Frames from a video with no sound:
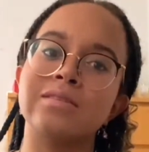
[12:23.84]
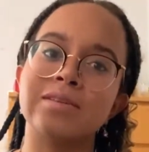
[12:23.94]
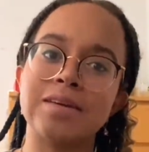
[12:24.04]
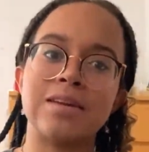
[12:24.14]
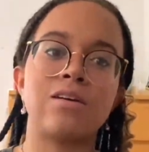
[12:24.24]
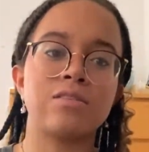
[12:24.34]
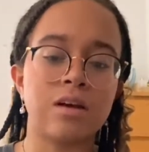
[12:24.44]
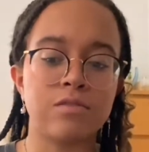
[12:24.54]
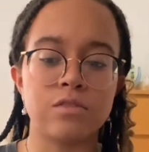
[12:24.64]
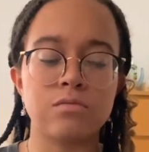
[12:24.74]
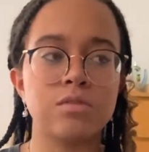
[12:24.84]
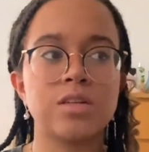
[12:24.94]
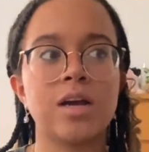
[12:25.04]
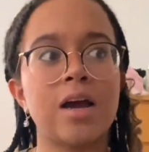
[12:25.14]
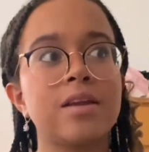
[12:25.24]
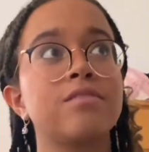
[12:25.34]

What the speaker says: in hardcover, which kind